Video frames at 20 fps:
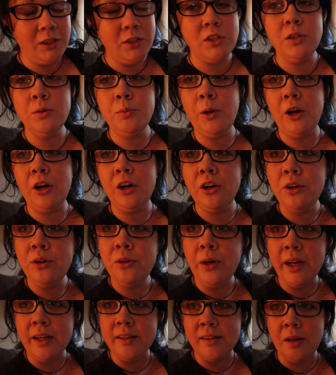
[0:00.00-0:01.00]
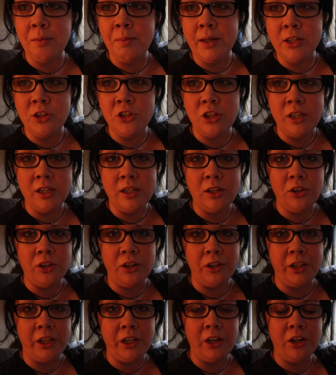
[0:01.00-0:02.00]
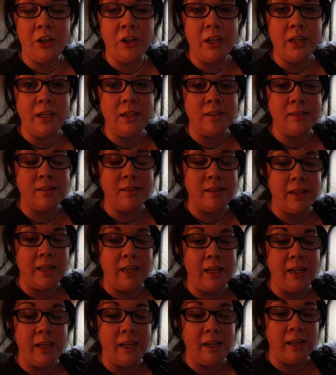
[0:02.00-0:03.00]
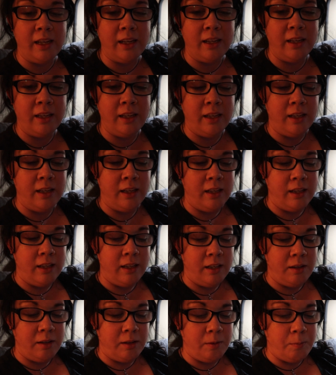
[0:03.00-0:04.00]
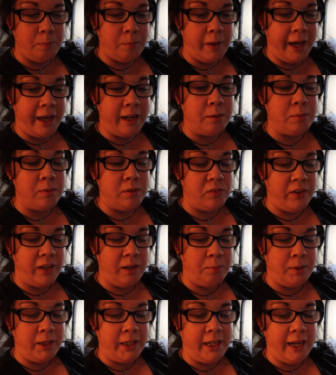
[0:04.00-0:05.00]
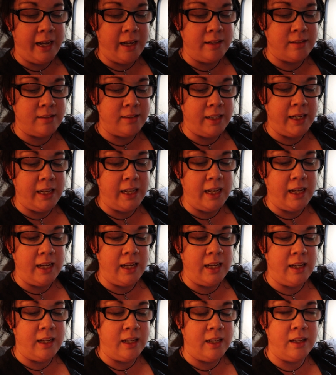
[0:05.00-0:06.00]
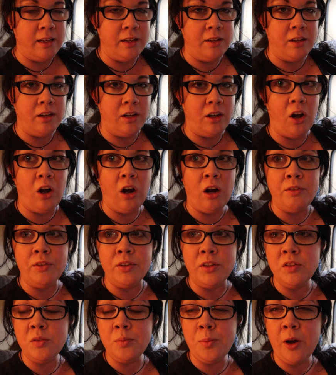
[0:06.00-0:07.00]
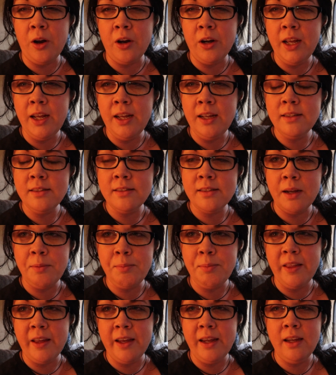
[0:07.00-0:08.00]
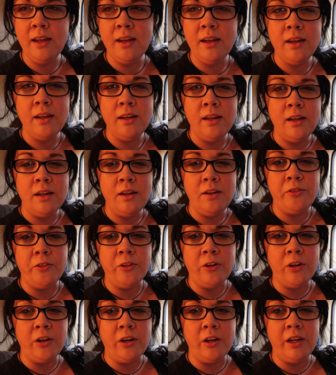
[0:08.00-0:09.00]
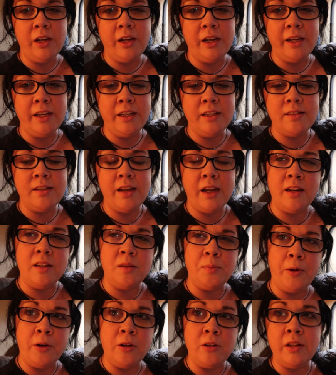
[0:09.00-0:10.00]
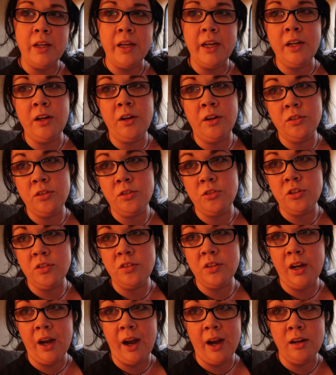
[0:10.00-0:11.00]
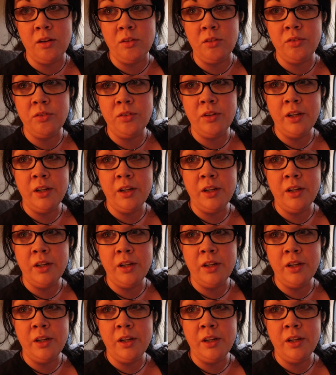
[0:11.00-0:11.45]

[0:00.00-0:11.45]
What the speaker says: Tomorrow, as I mentioned earlier, is the Adam's family has a harvest party type thing for his dad's birthday, and also just to kind of